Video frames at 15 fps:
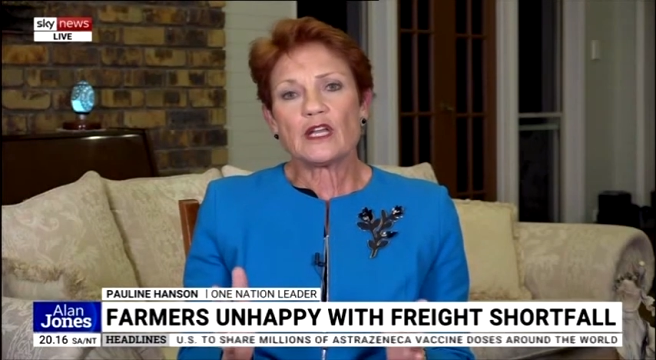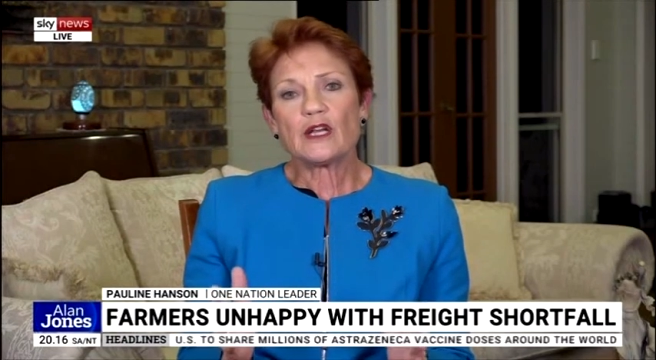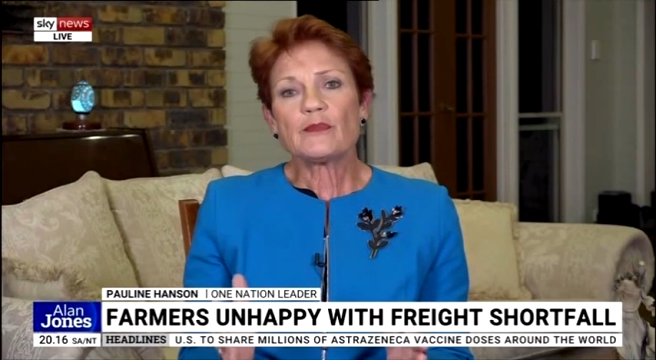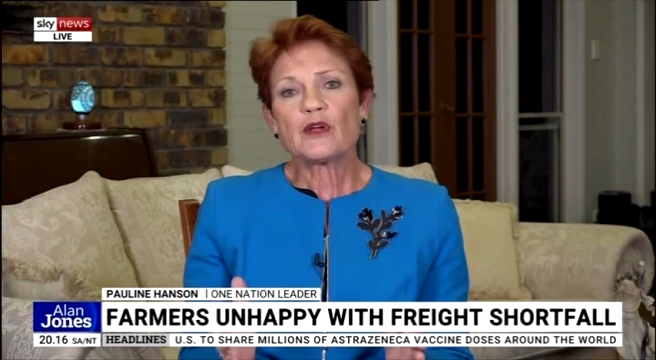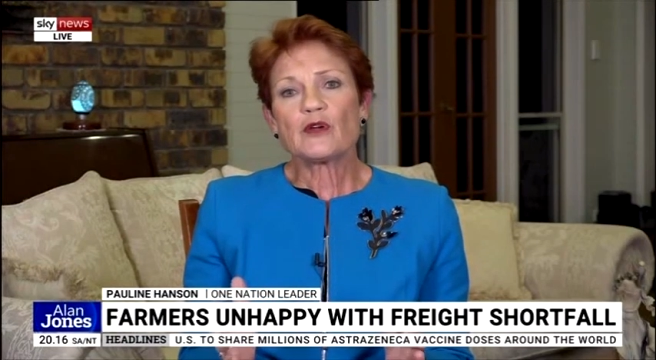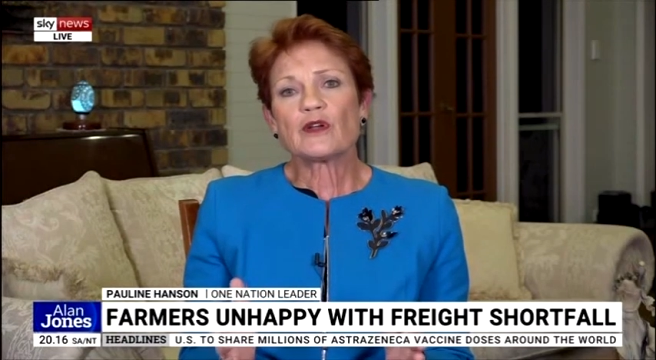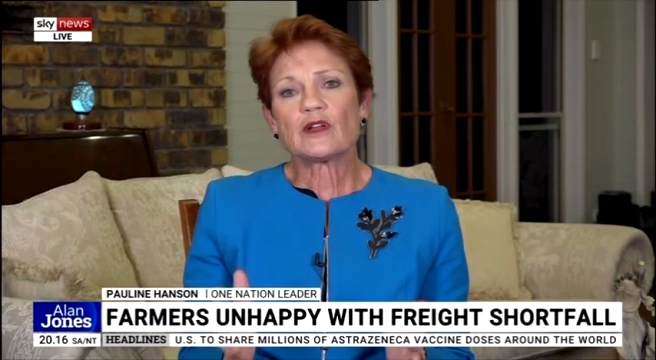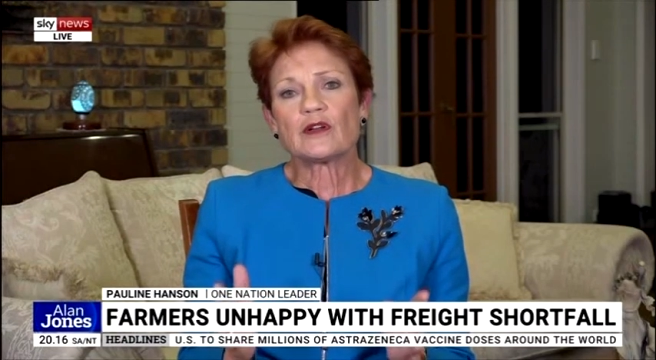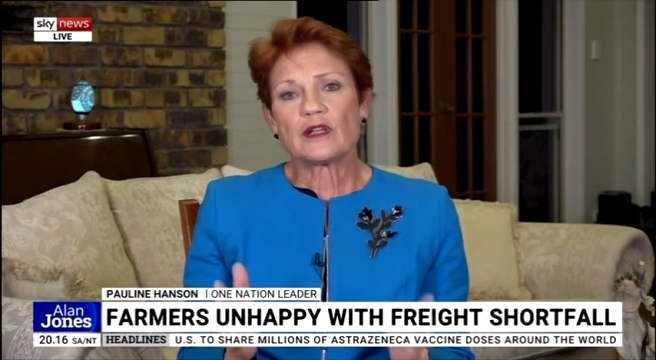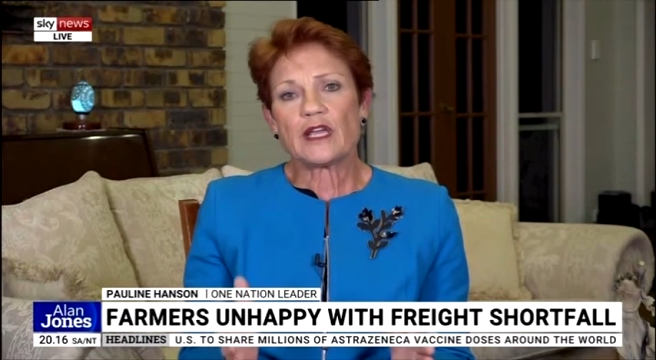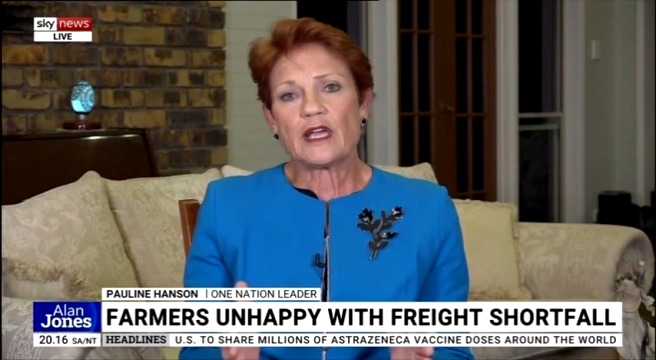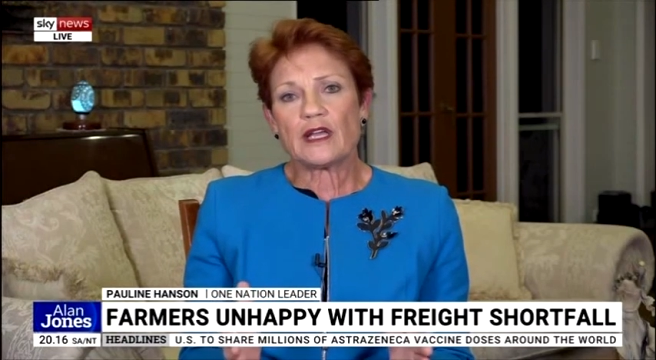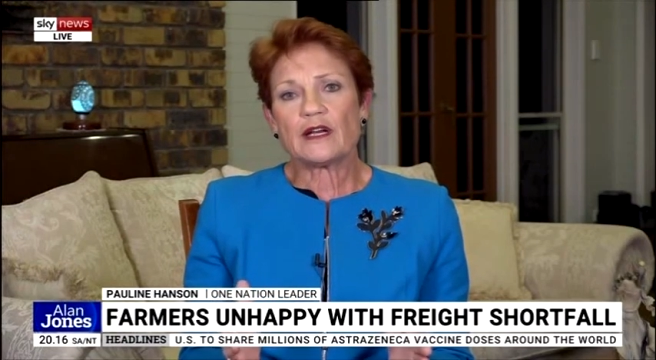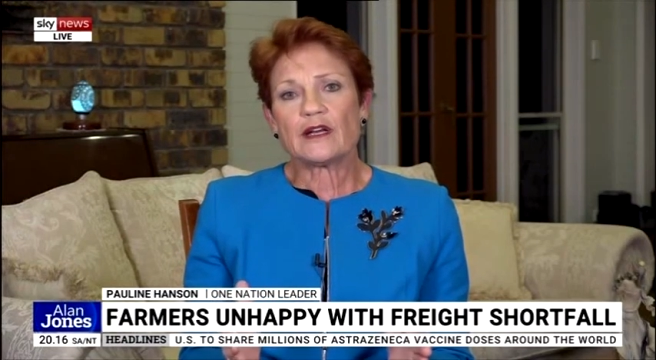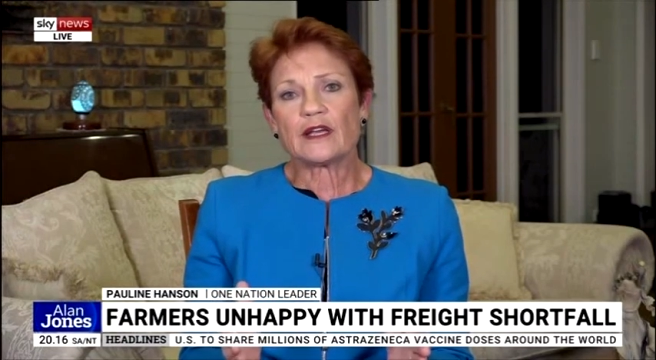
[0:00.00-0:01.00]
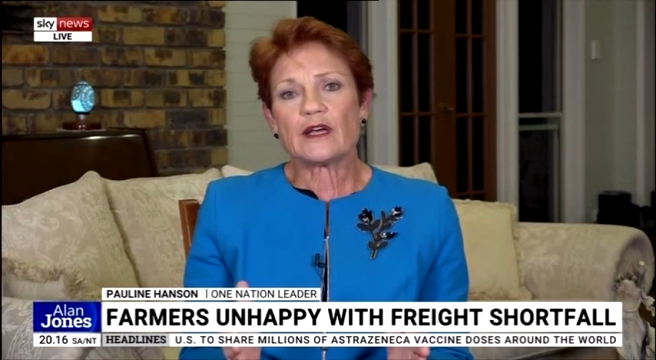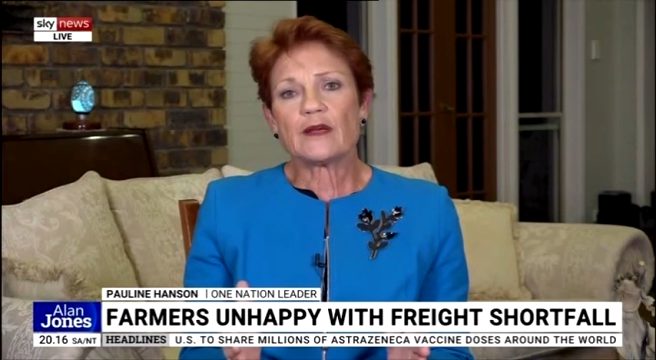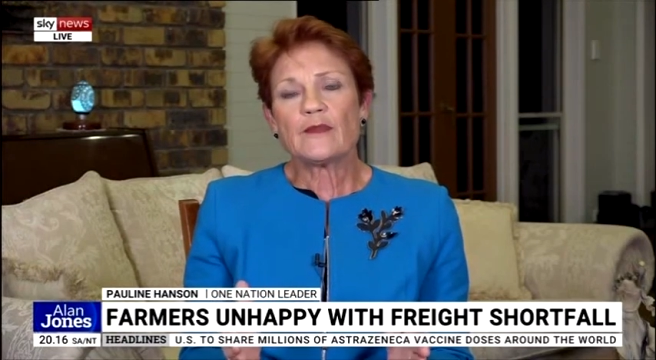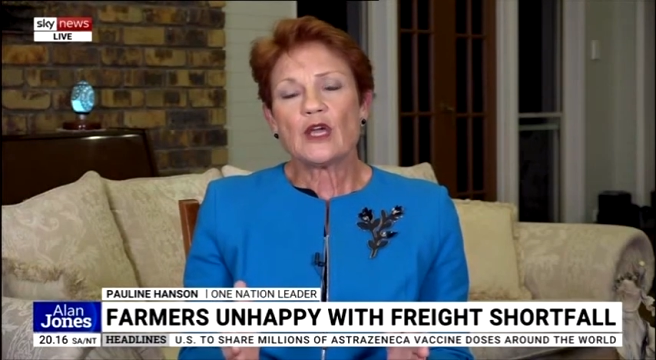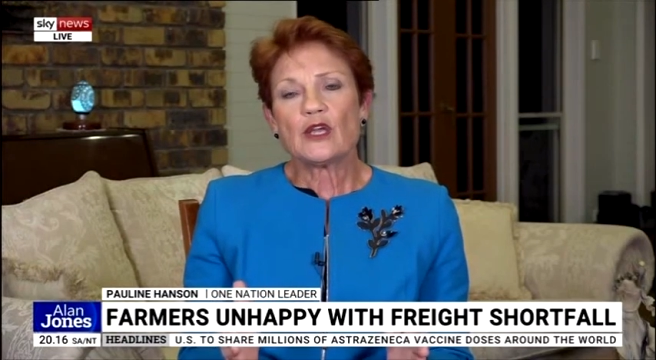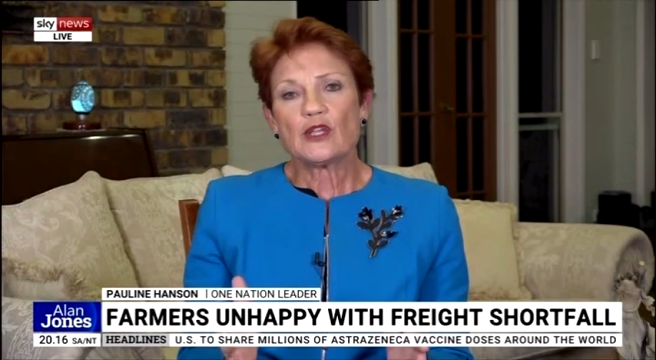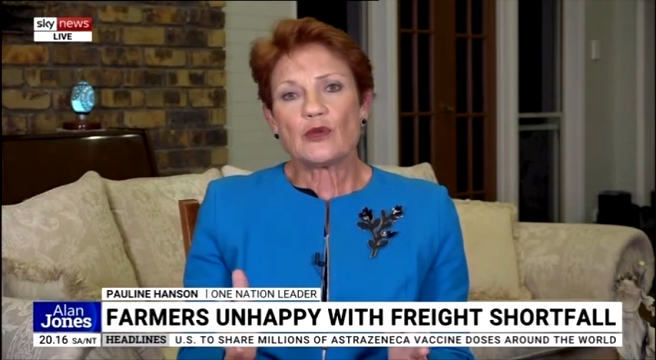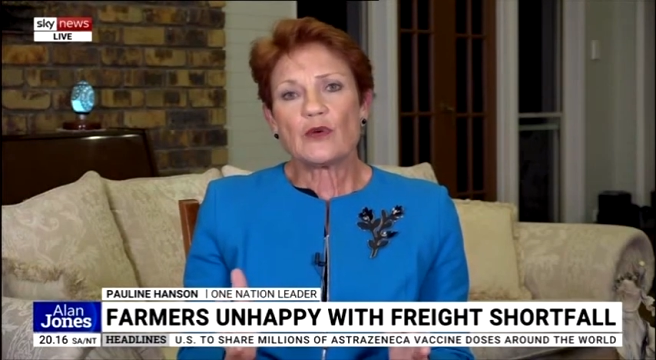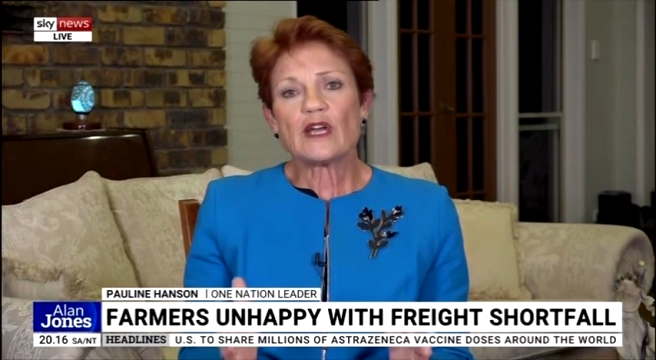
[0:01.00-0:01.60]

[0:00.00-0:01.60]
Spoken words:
In America and Canada, you